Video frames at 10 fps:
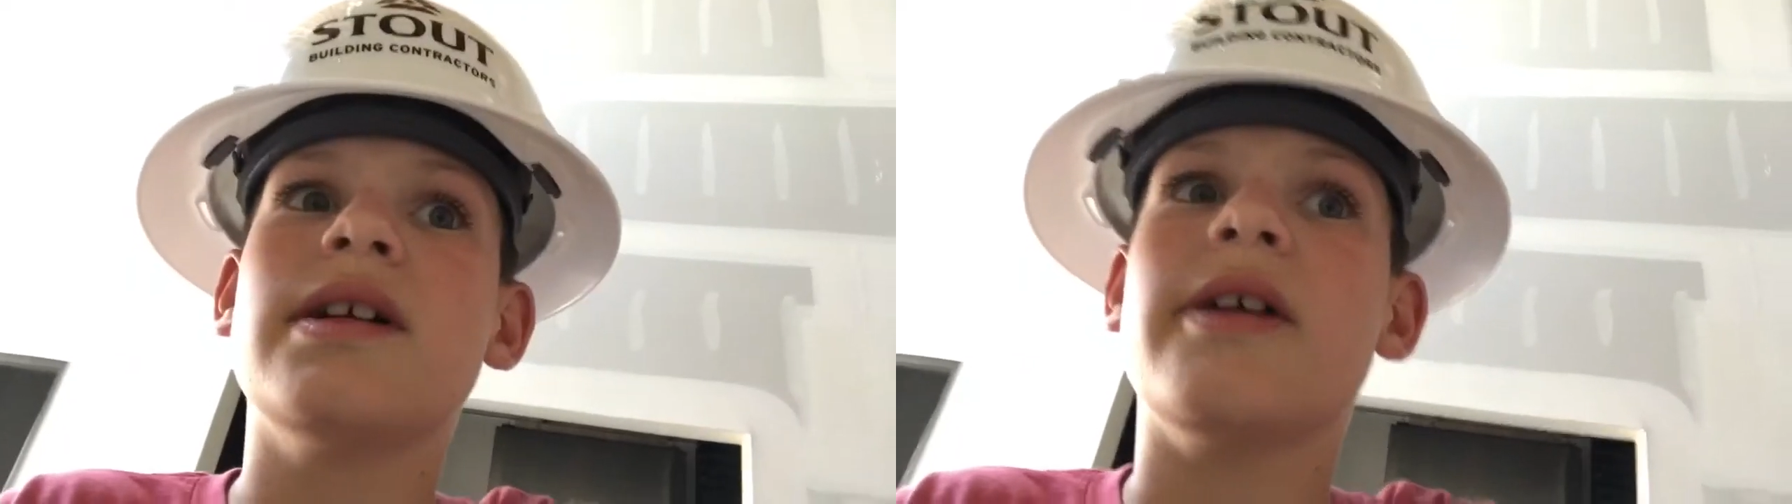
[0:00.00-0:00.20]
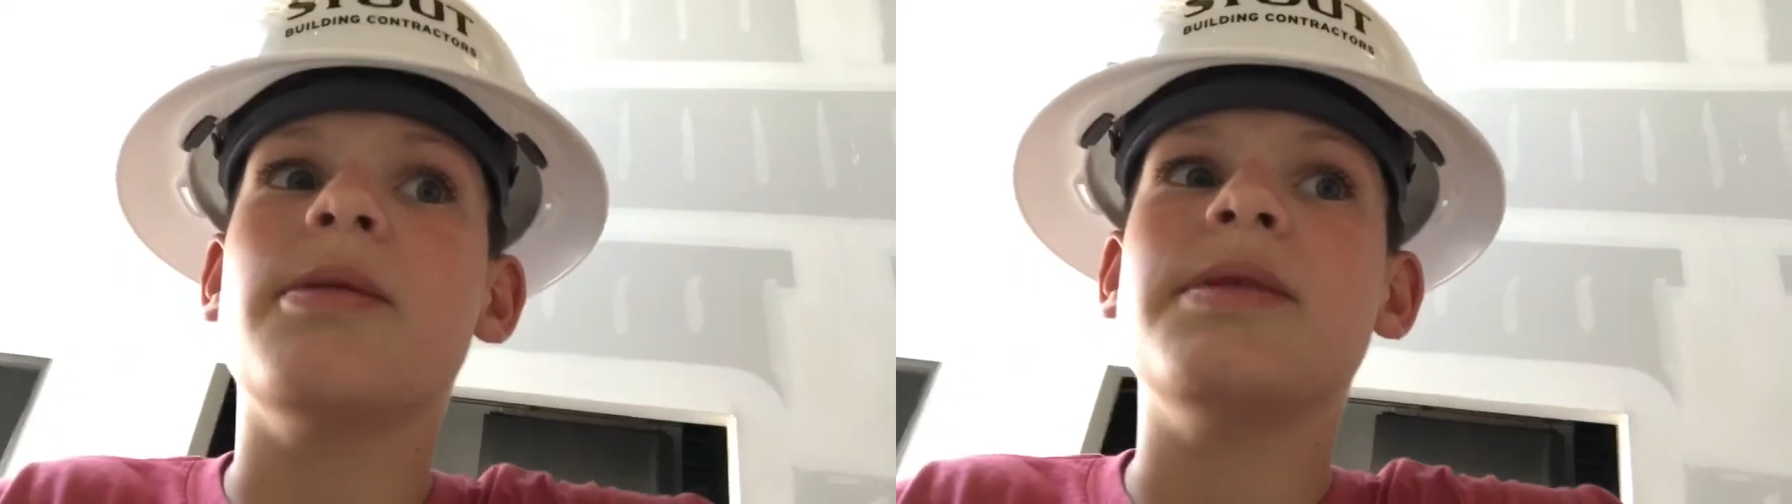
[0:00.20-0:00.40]

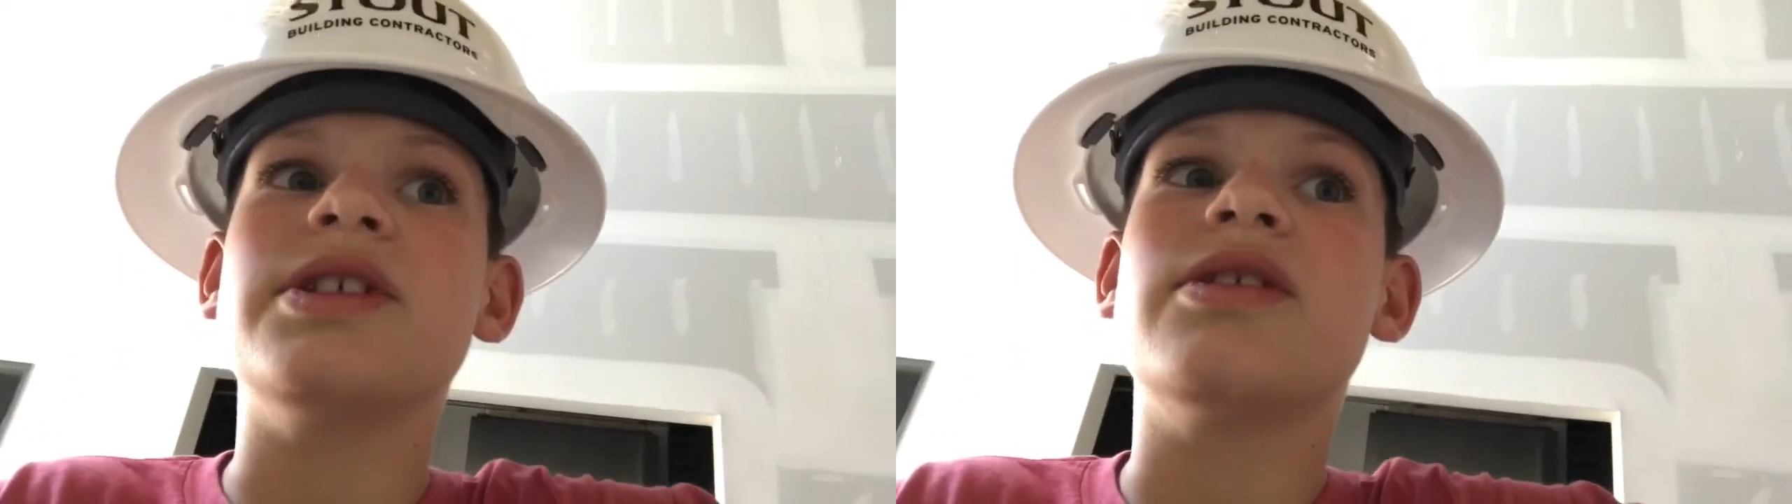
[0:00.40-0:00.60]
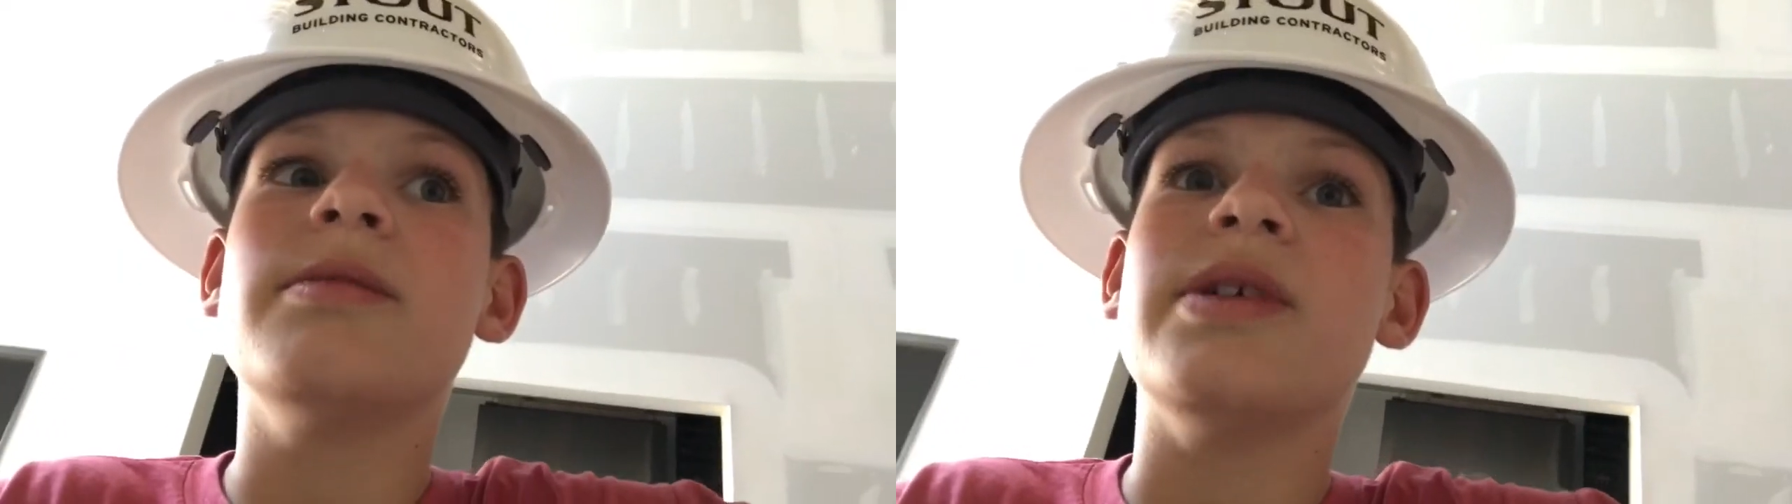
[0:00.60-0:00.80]
I hope
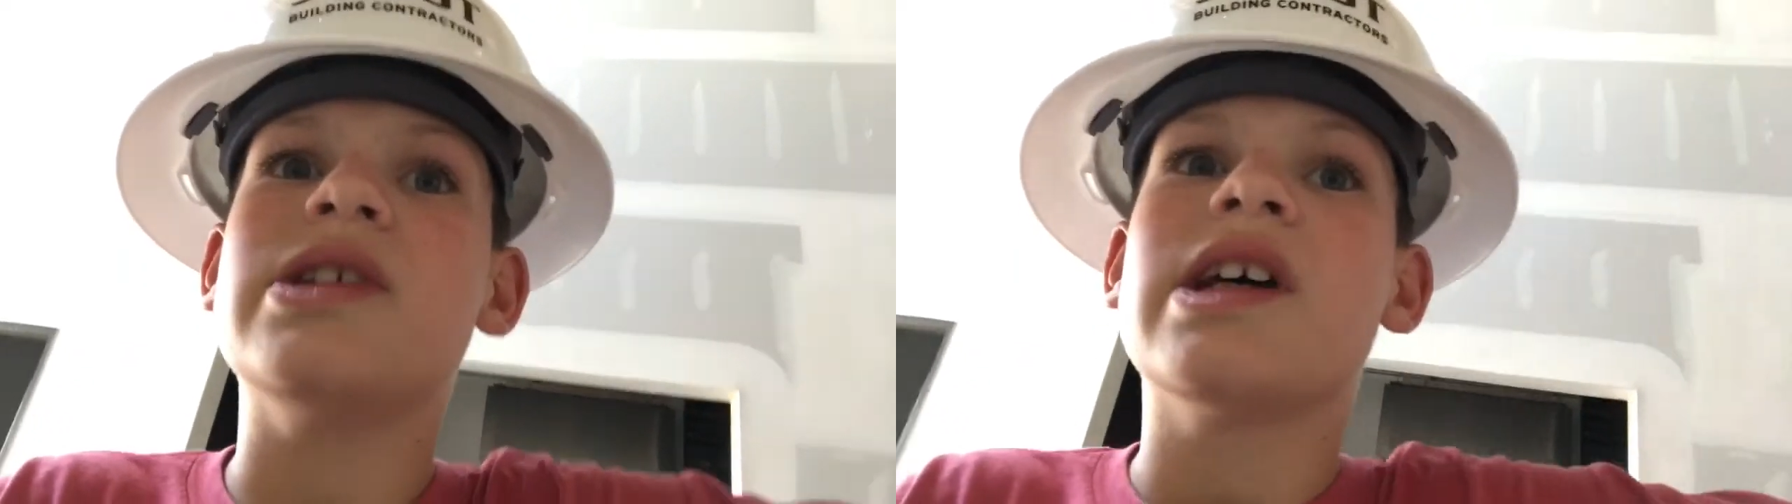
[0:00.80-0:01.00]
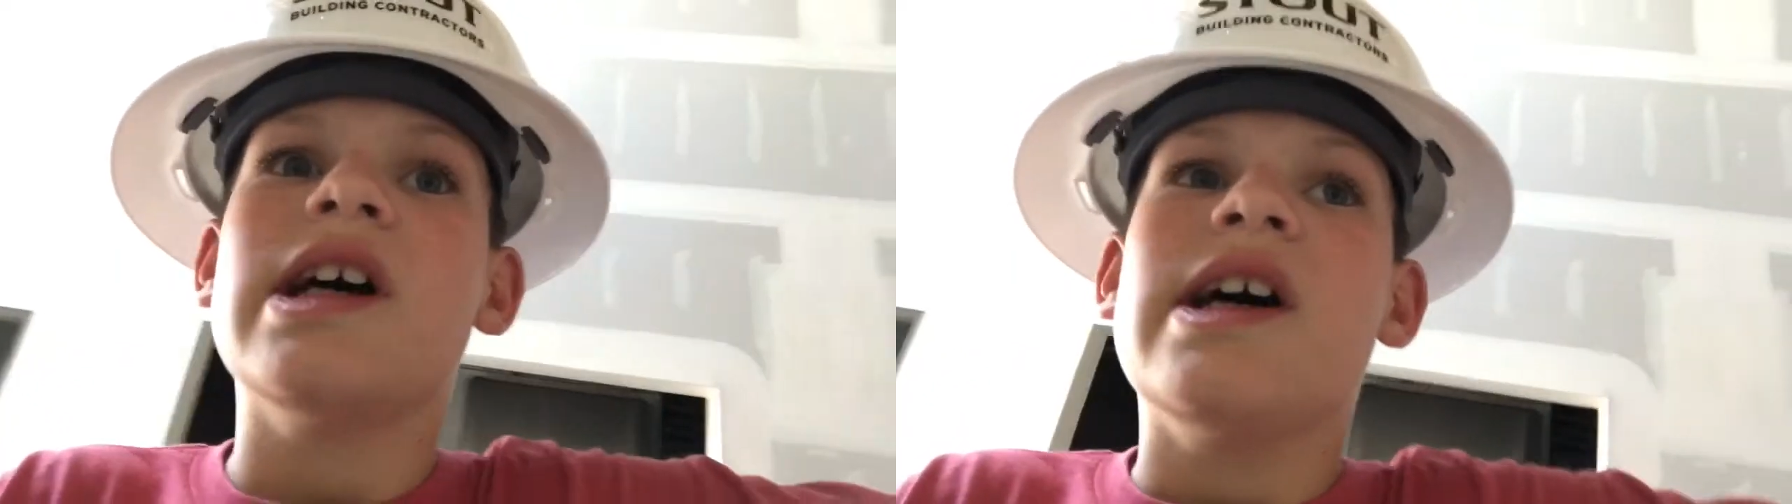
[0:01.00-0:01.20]
it's good
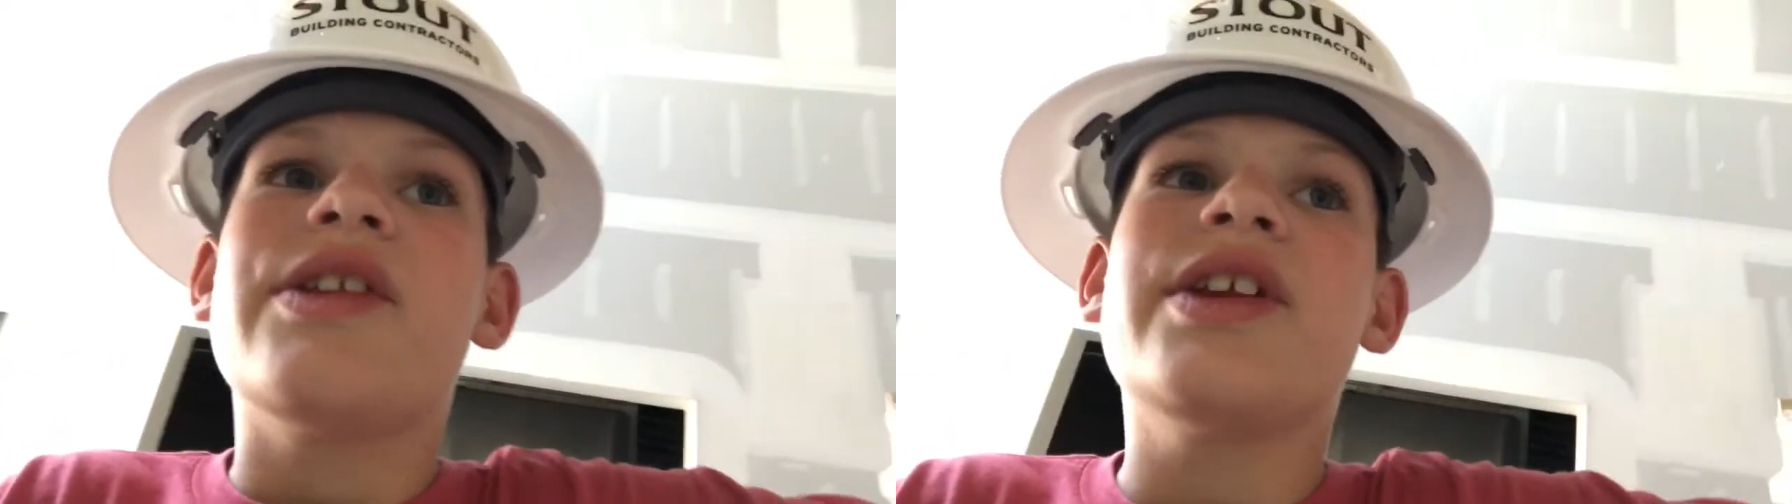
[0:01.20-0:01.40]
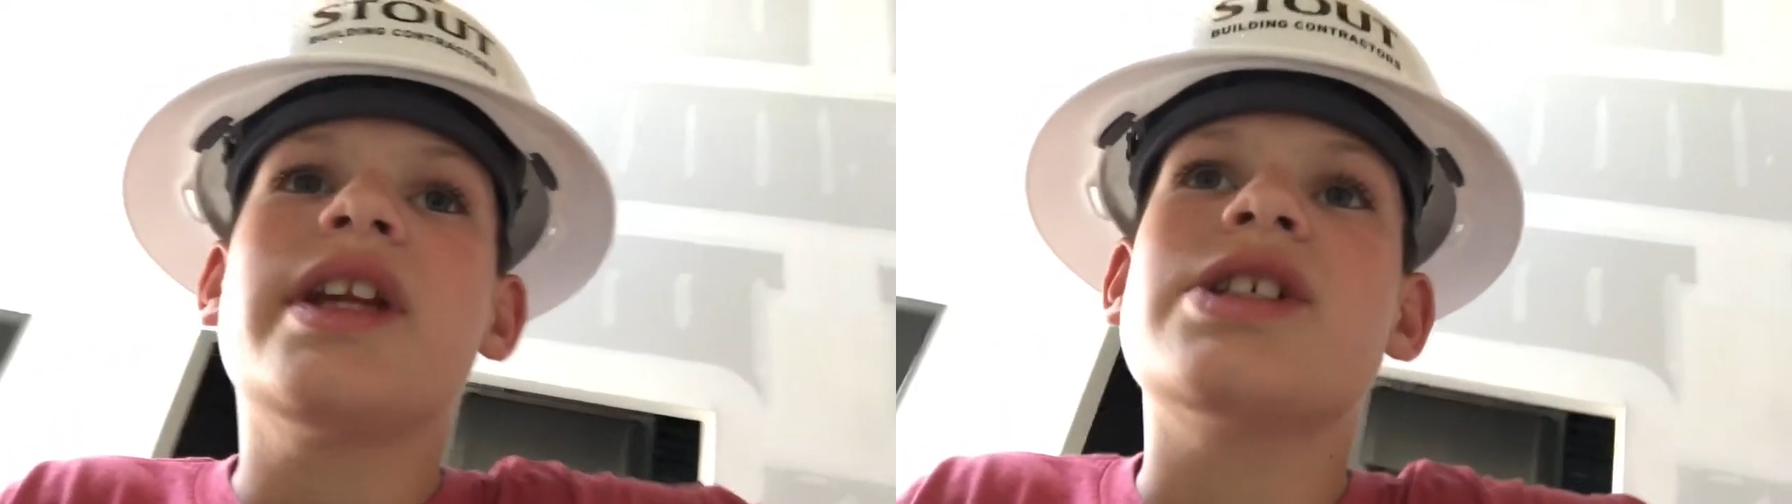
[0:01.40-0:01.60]
milk. I
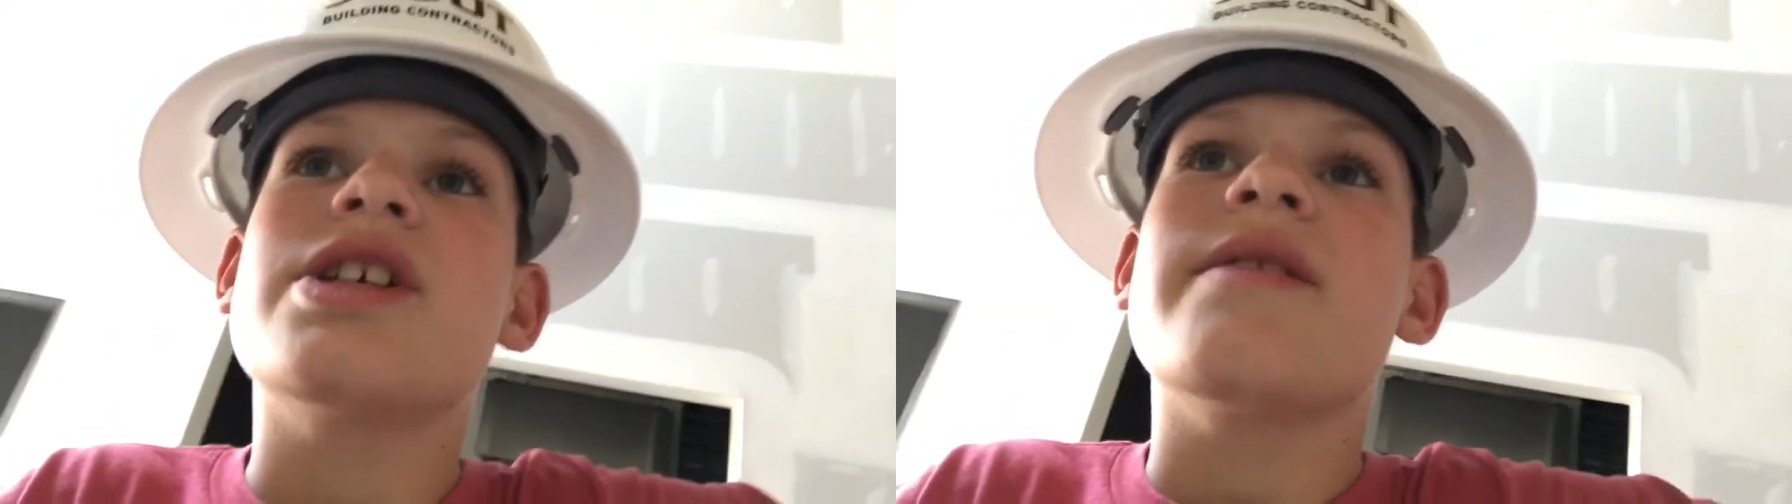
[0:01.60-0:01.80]
think they should